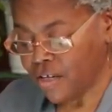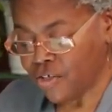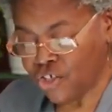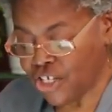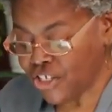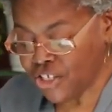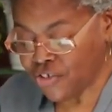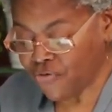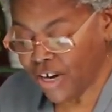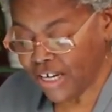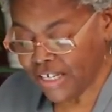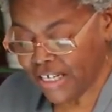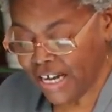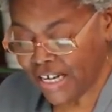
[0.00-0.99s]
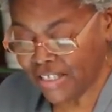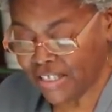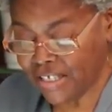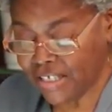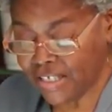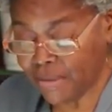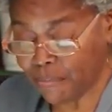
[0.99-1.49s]
Jesus recognized
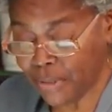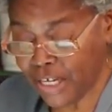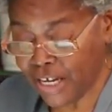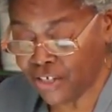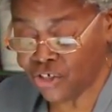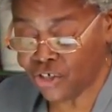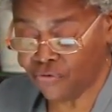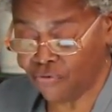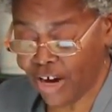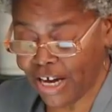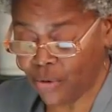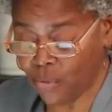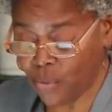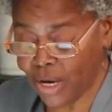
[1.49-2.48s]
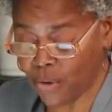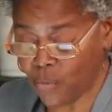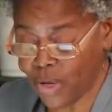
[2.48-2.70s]
this temptation right away.